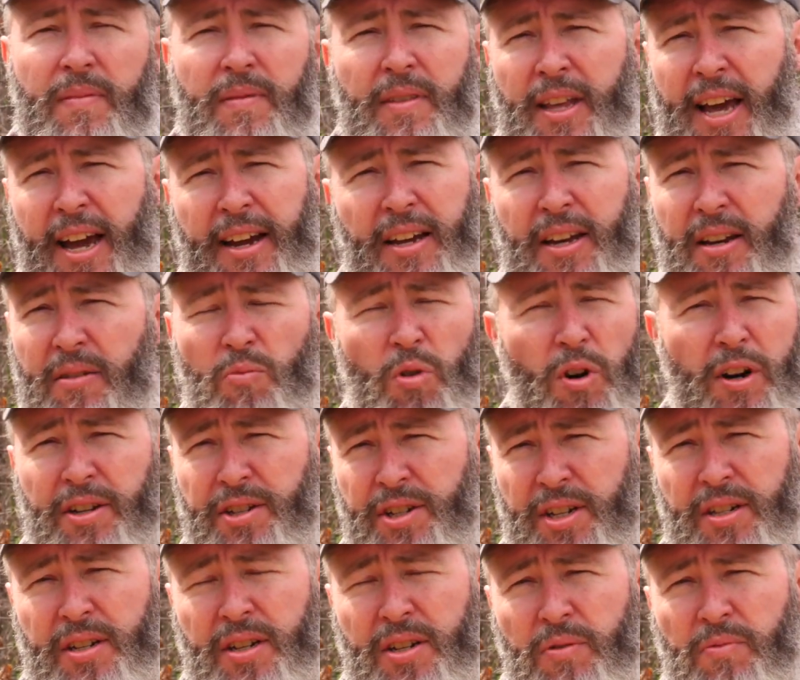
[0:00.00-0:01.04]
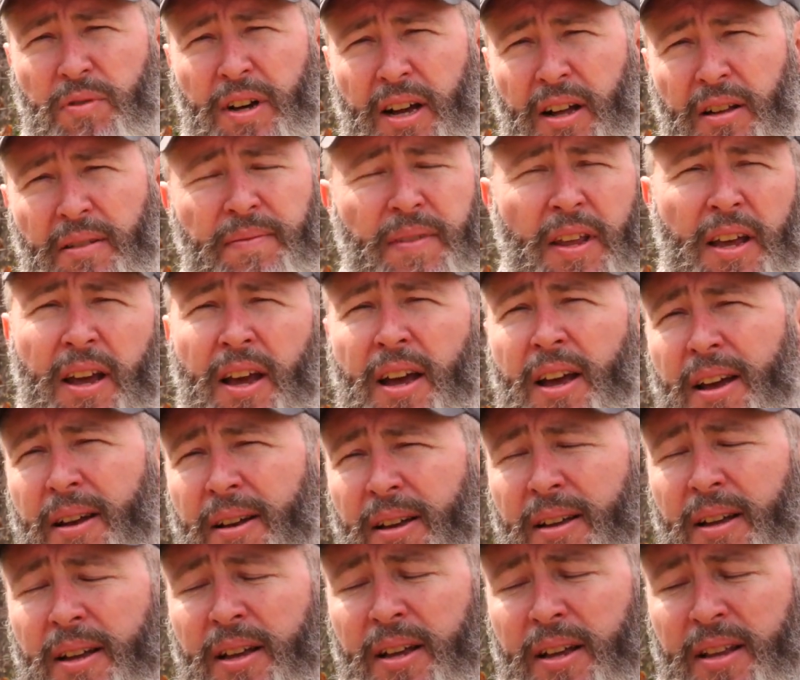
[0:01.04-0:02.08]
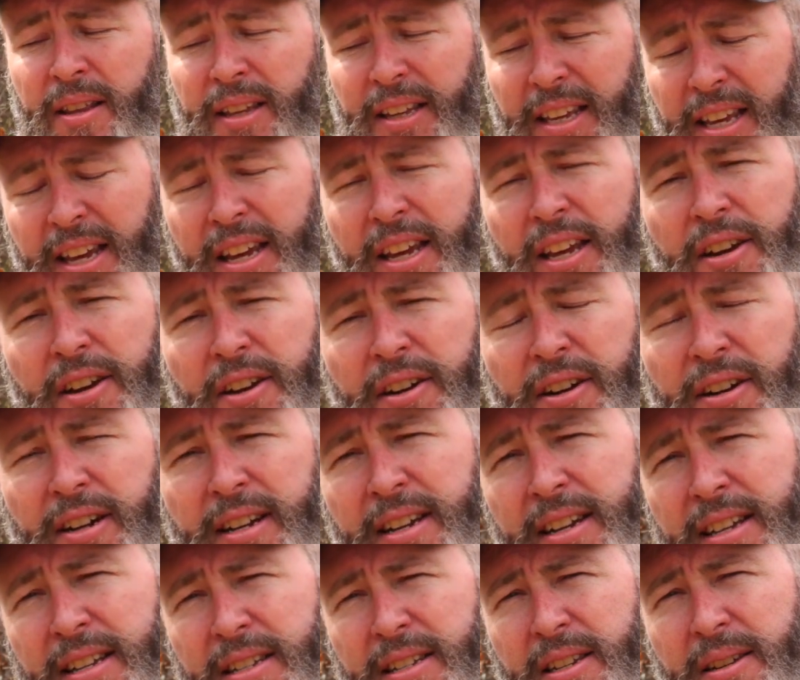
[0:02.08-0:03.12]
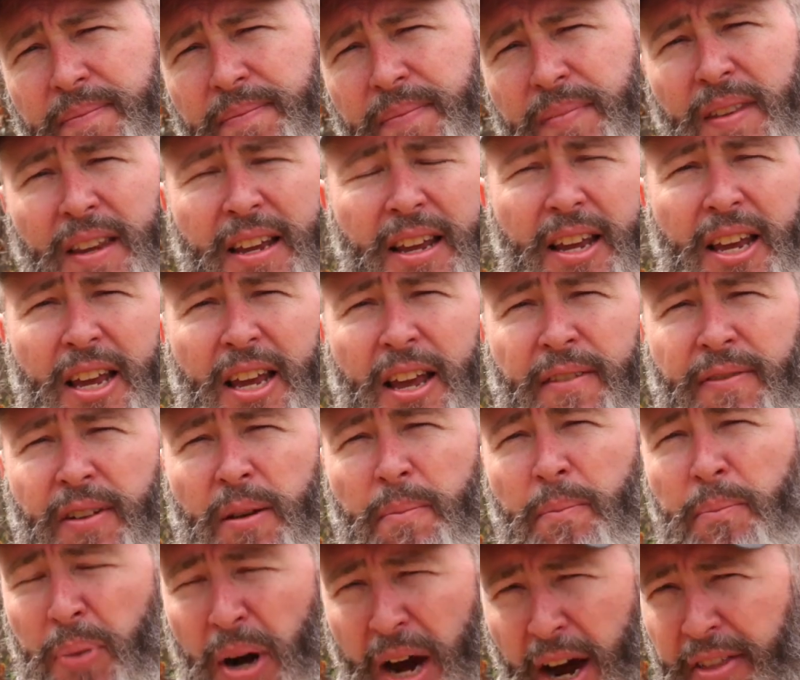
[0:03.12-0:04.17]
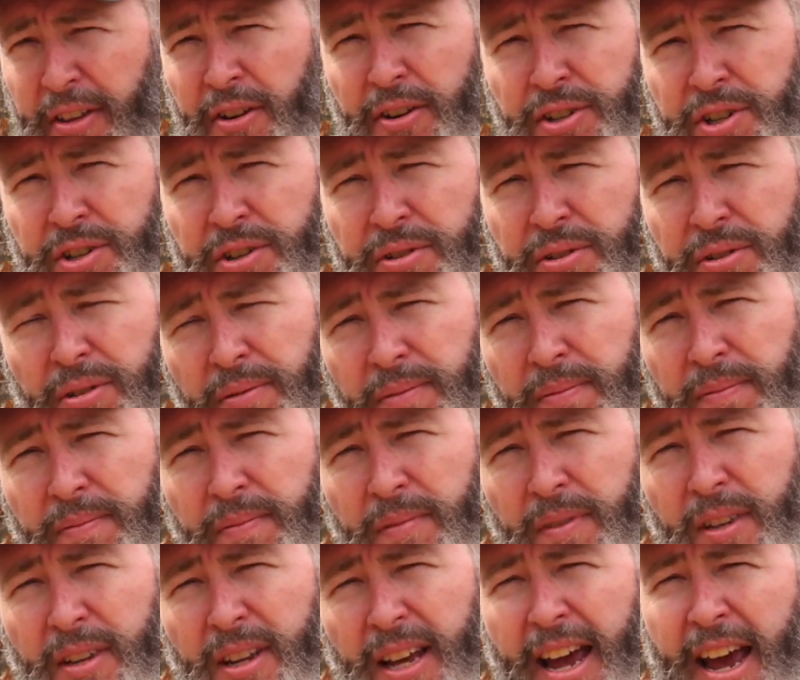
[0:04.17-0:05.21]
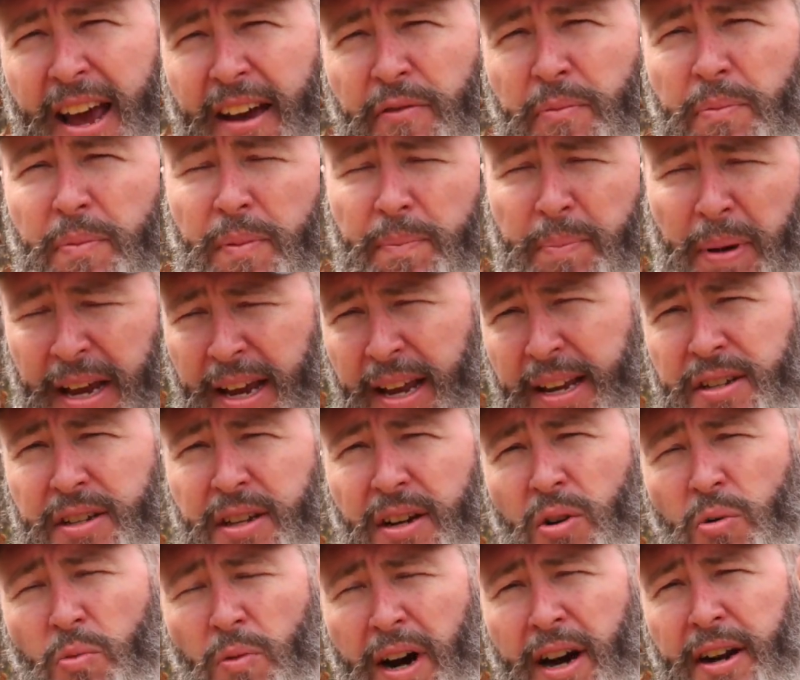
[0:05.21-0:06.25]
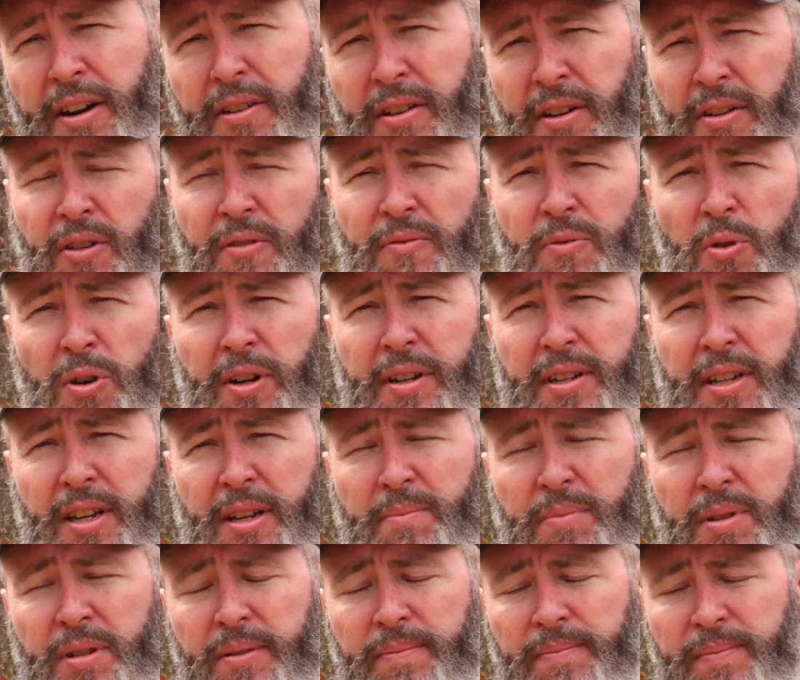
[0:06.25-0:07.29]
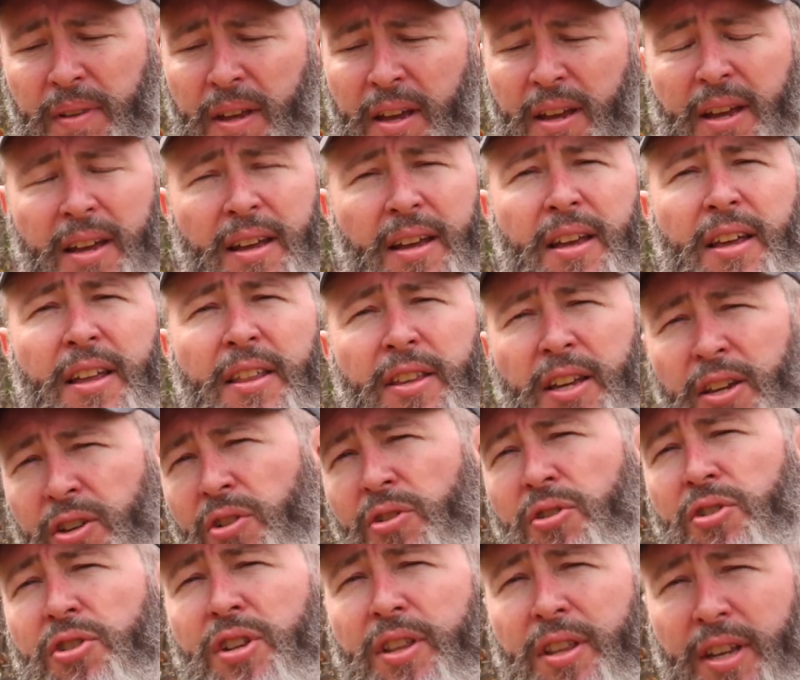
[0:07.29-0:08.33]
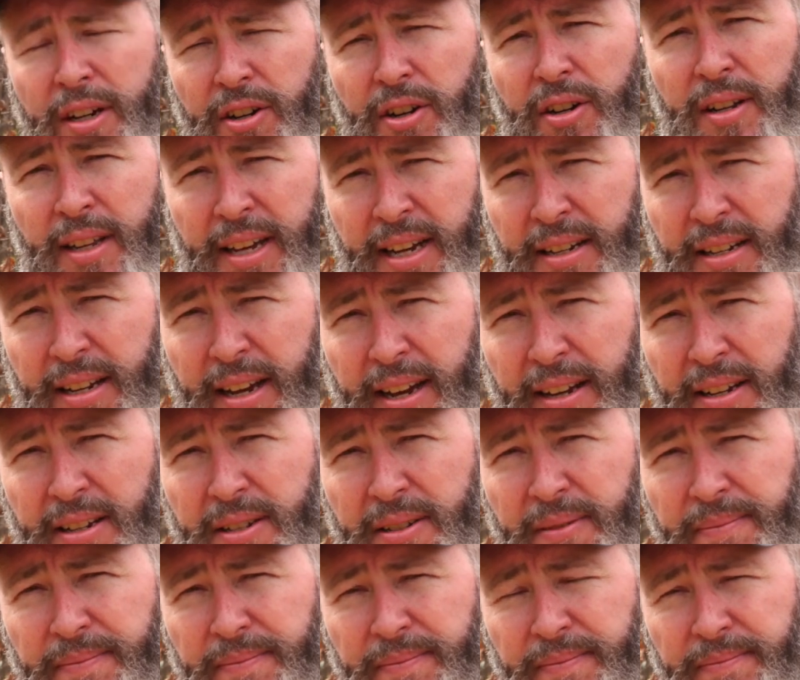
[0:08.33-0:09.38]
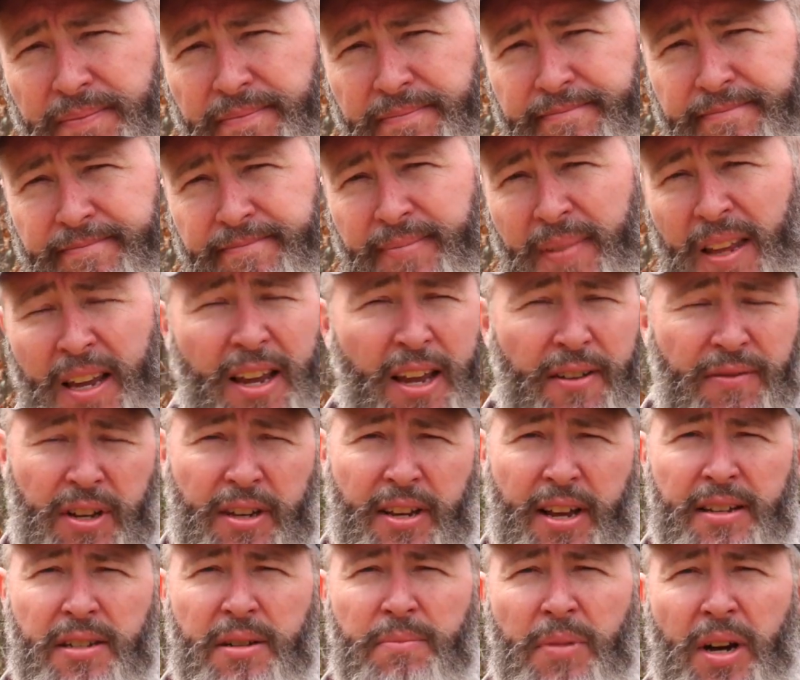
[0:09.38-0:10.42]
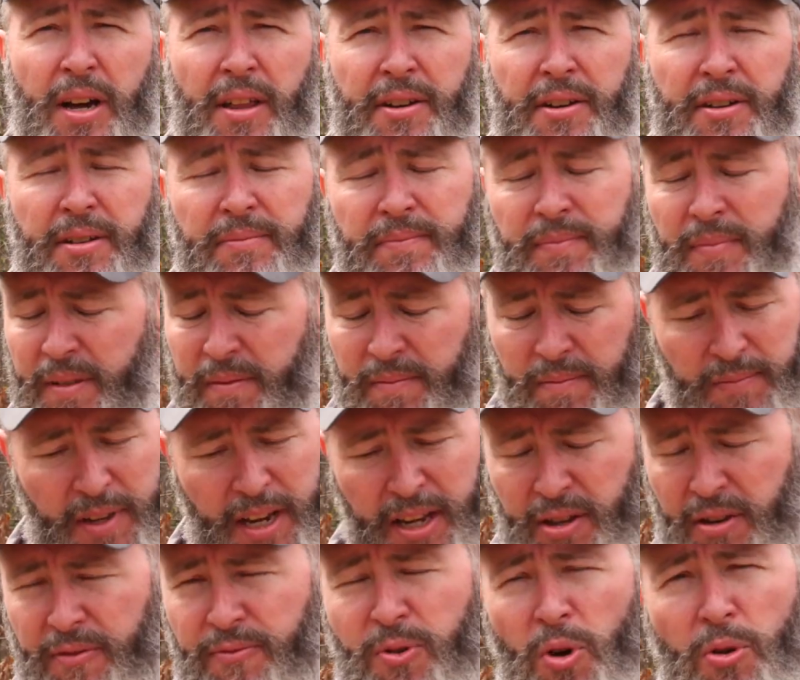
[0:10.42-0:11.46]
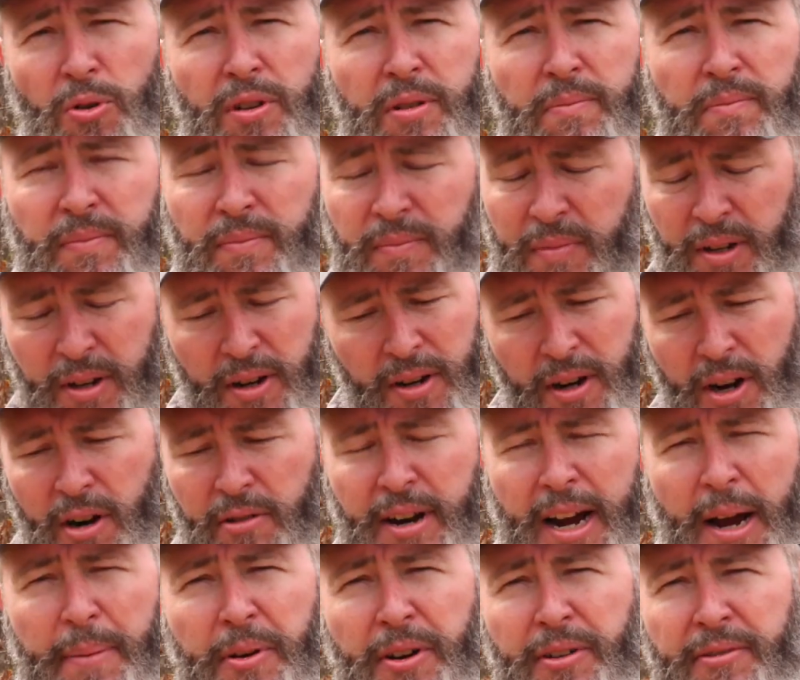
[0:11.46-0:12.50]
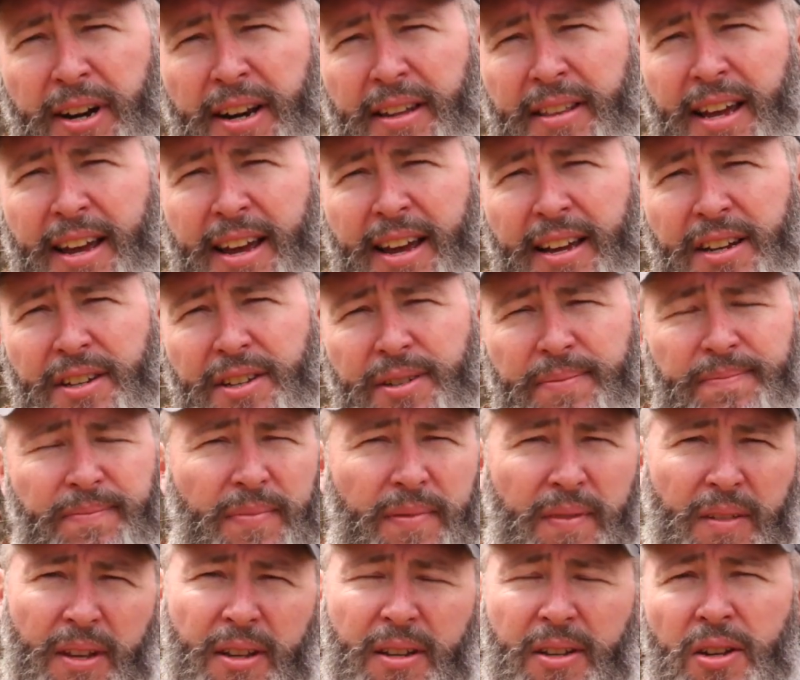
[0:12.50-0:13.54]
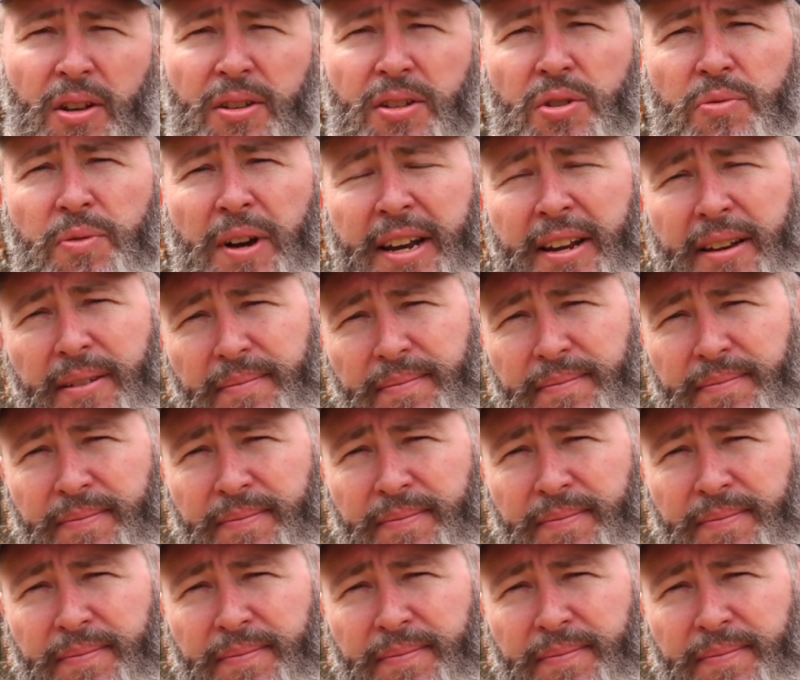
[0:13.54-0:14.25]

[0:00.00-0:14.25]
That can work just as well. The key here is if it bothers you to have bands that are wider than your fork tips, then use thicker latex. If it doesn't bother you, either fold them or wrap it around the edge. Don't sweat it.